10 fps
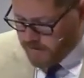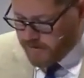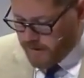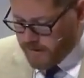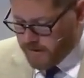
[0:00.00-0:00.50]

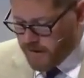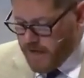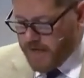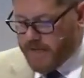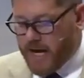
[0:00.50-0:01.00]
Son.
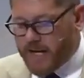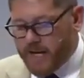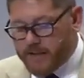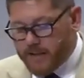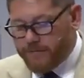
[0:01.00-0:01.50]
God
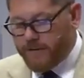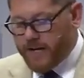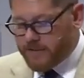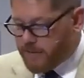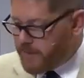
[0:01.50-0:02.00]

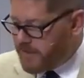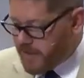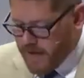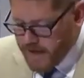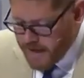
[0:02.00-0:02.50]
identifies the Messiah